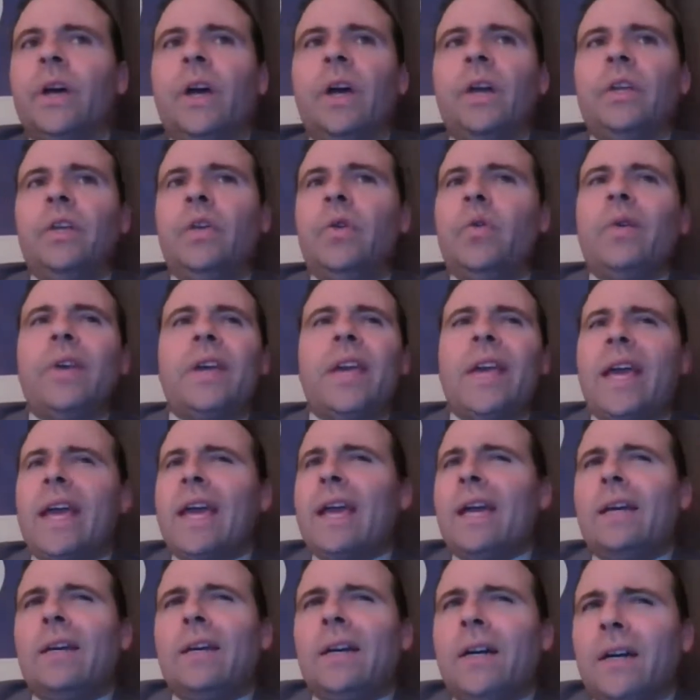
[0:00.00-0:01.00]
You
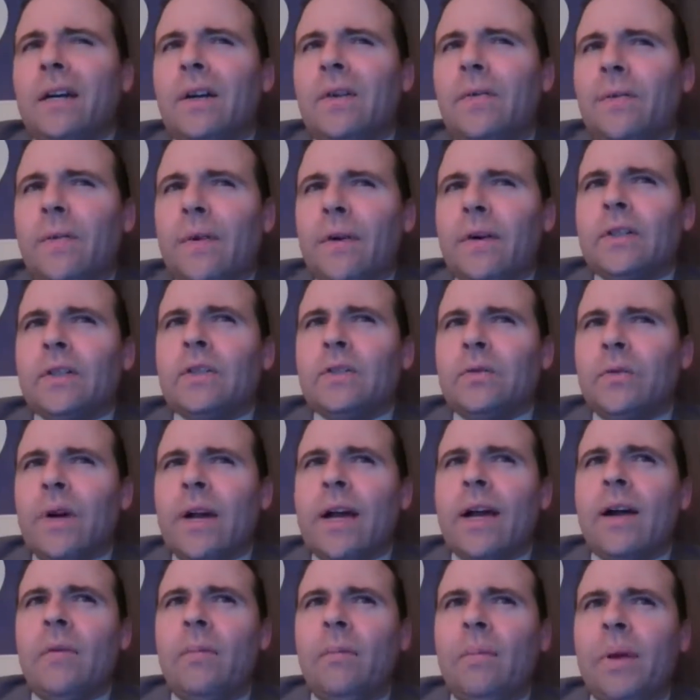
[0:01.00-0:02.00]
can't cut a
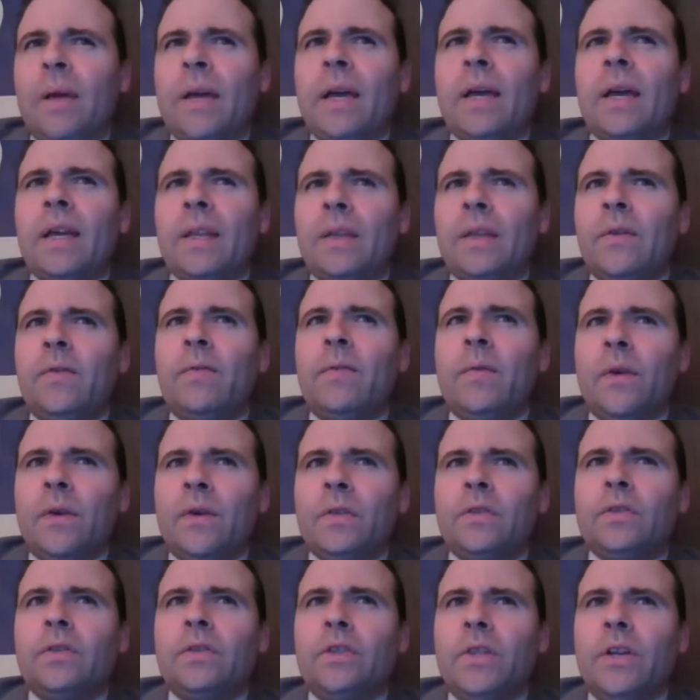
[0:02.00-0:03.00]
first-round pick in the
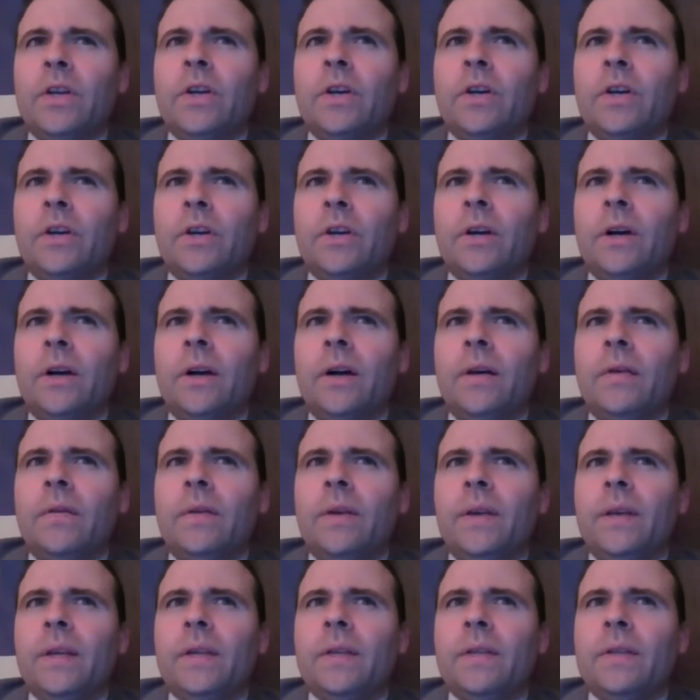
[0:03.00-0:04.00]
first year of
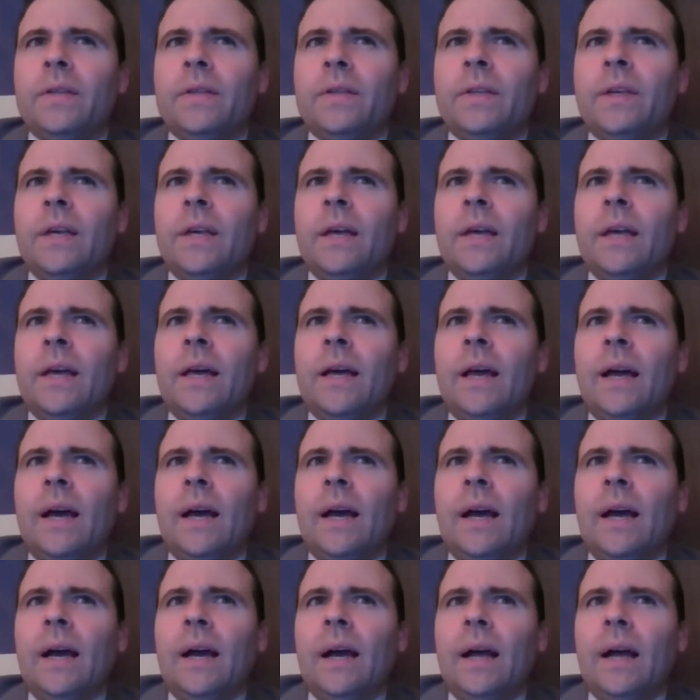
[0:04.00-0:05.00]
his
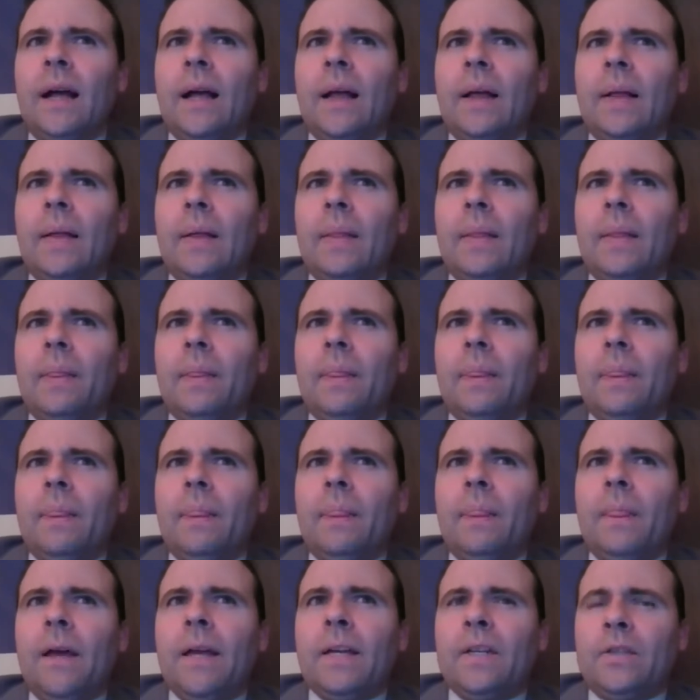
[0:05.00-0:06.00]
at
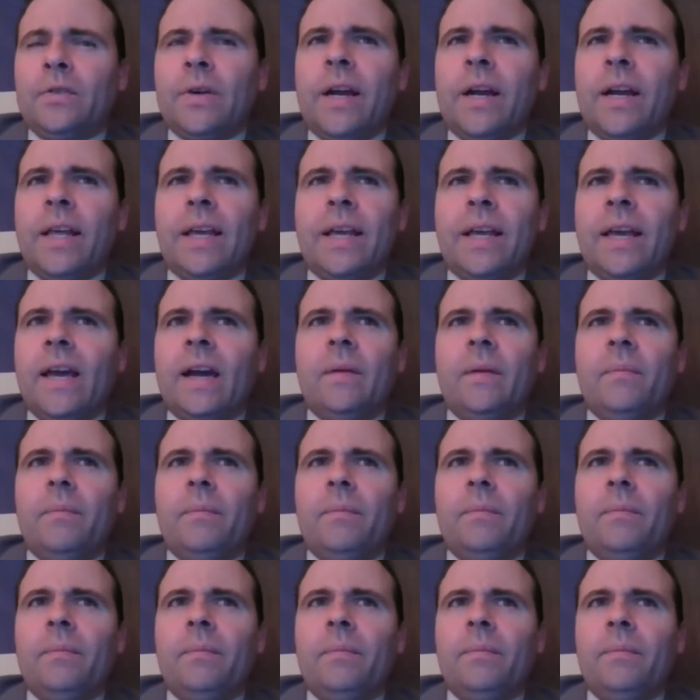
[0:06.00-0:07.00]
training camp,
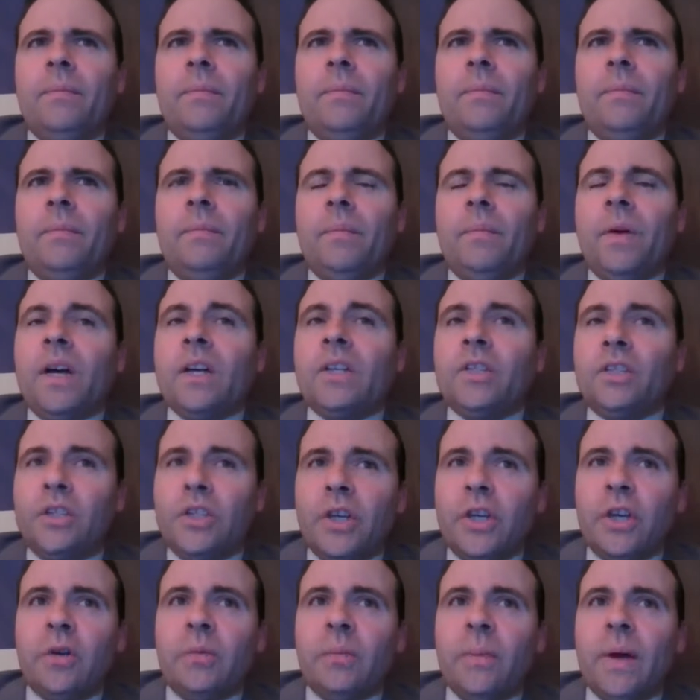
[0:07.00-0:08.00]
because the
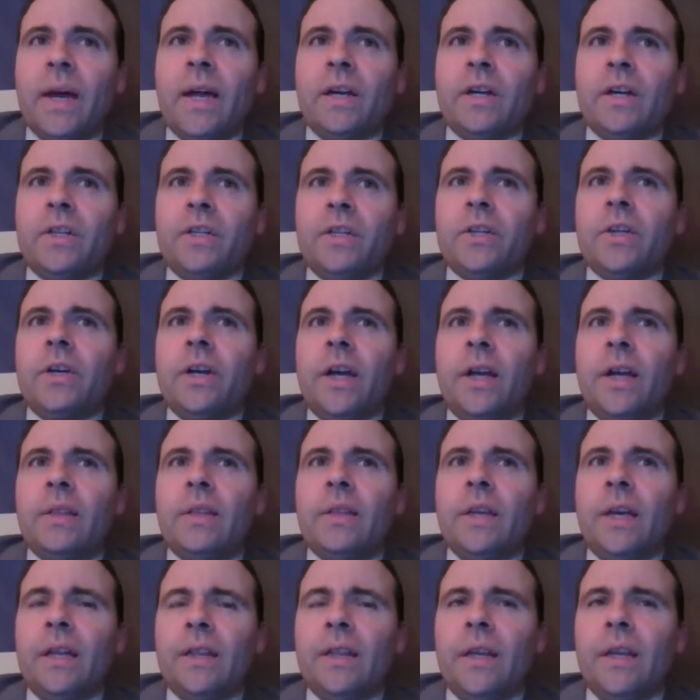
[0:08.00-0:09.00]
general manager
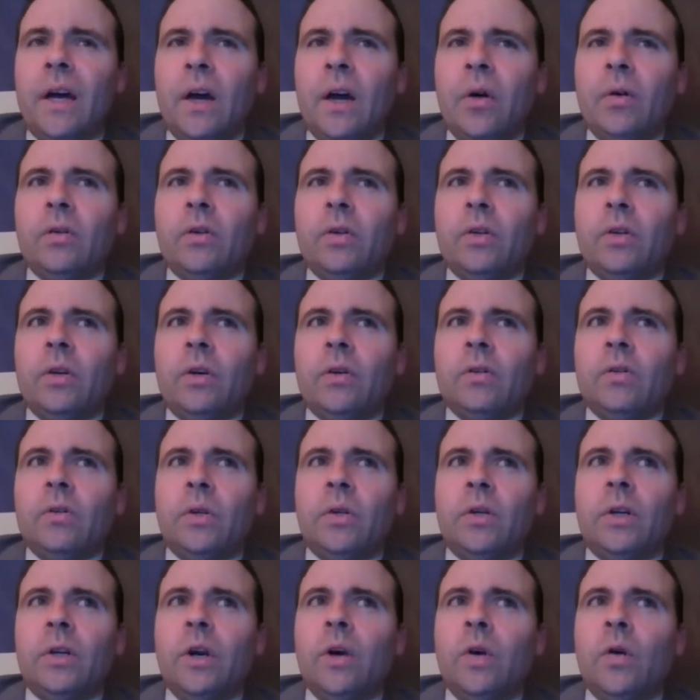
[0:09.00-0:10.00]
and the owner are
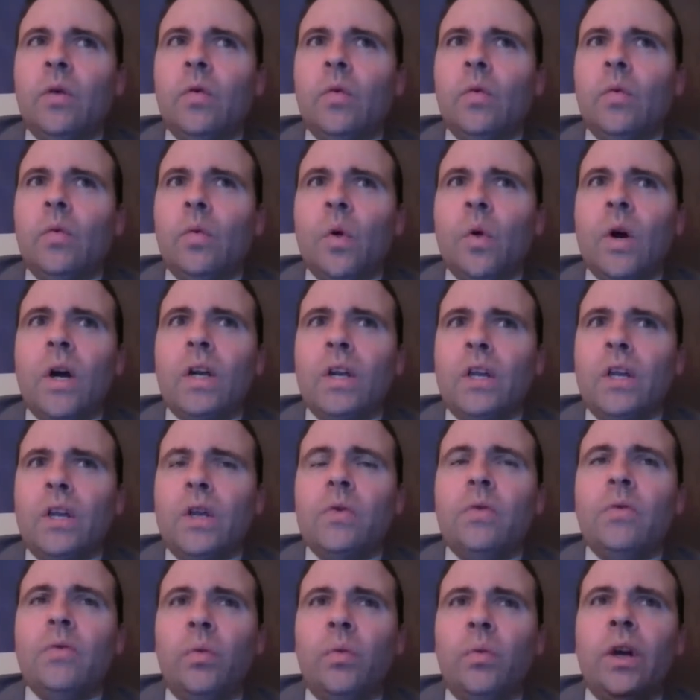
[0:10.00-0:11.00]
going to know, what are
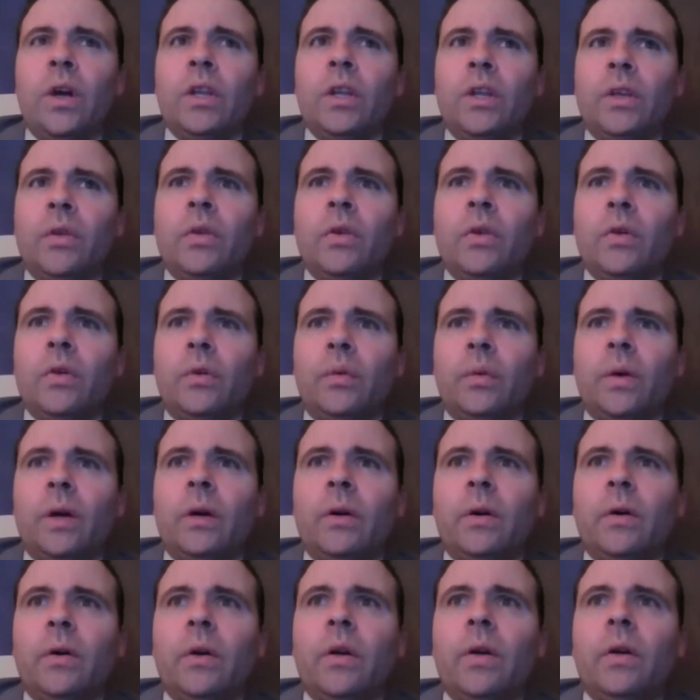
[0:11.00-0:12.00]
you doing
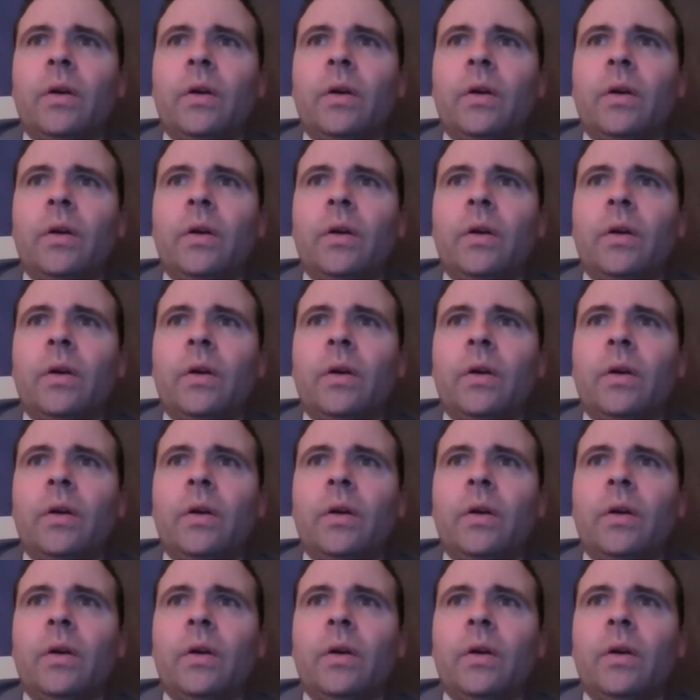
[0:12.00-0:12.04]
wrong?